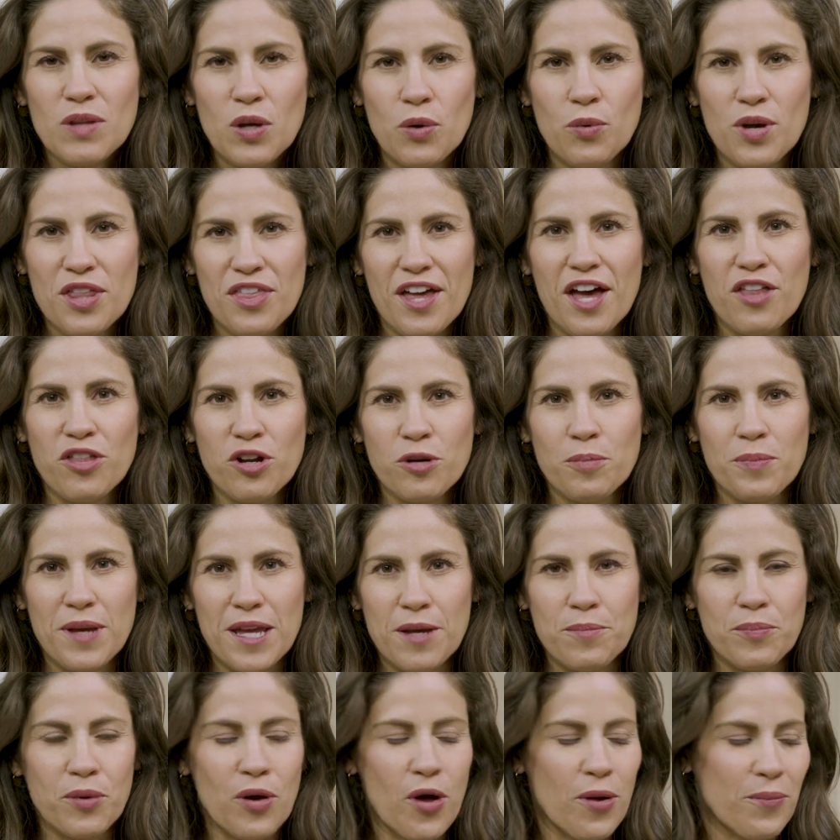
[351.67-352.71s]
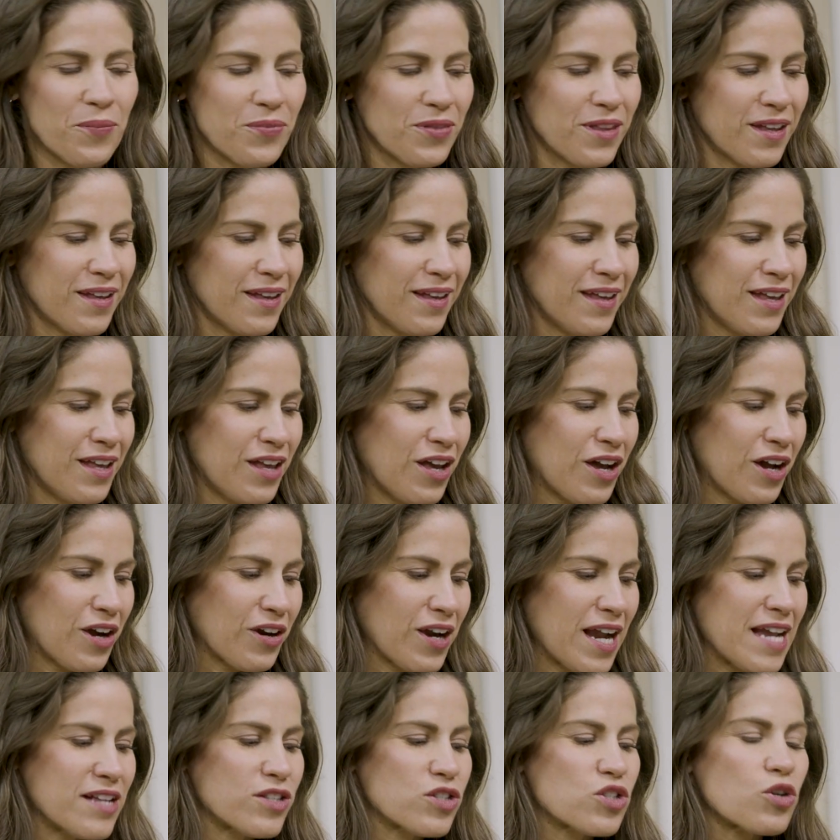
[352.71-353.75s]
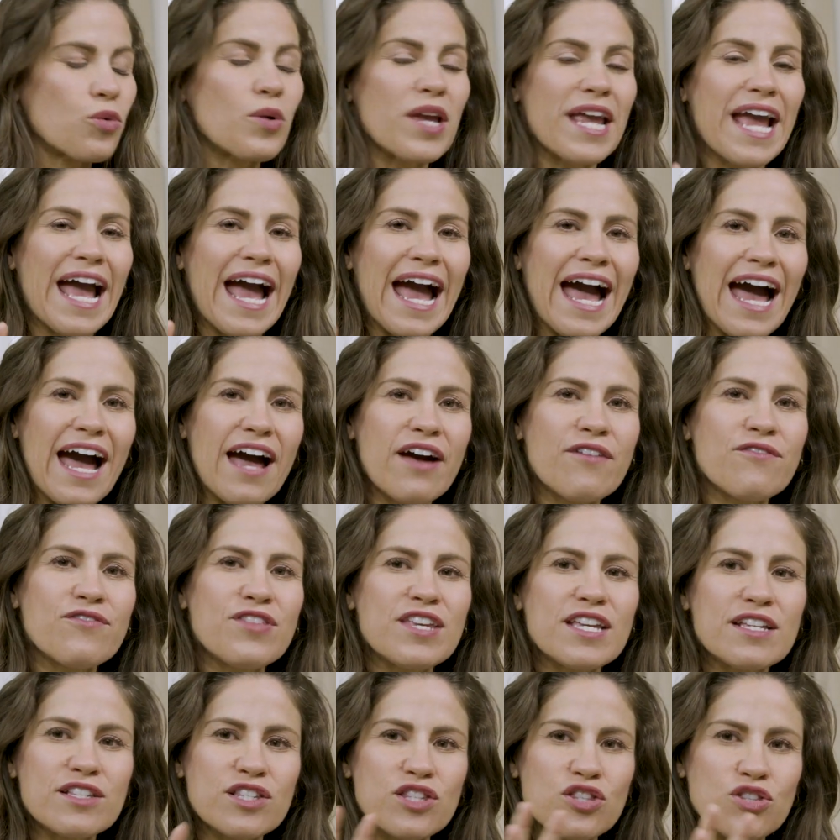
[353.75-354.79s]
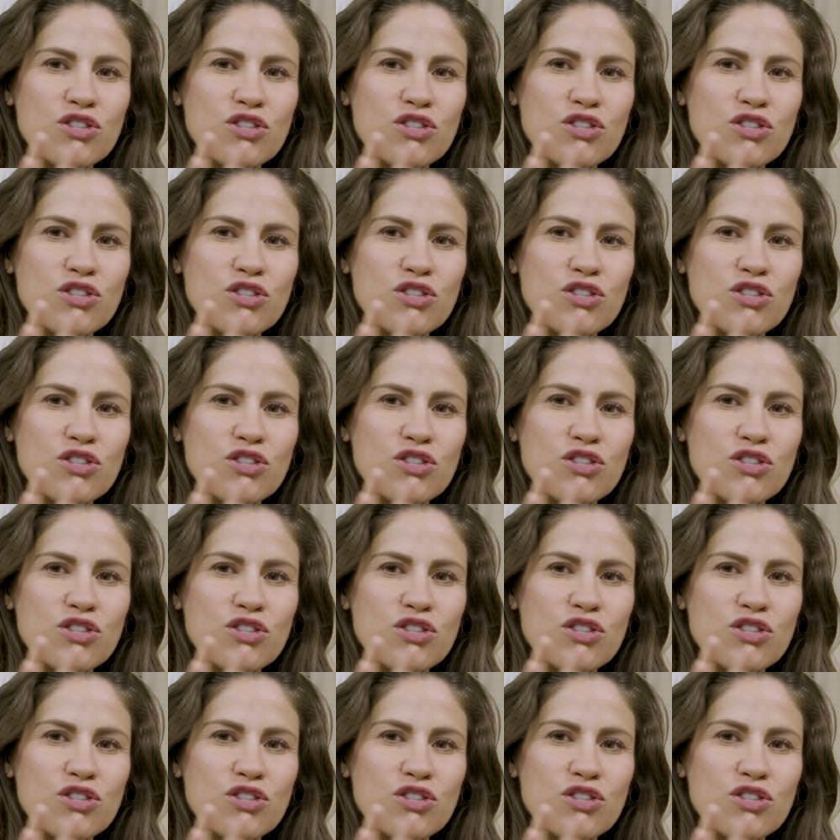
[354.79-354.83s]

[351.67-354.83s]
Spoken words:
with other people? All right, so we have these